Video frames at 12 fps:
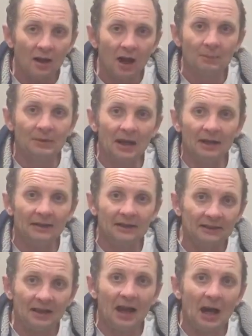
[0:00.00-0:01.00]
I'm getting
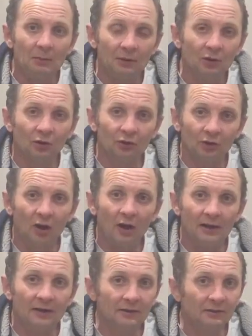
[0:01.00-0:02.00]
it now, because
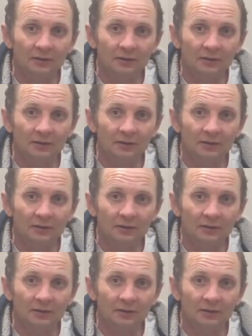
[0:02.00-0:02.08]
like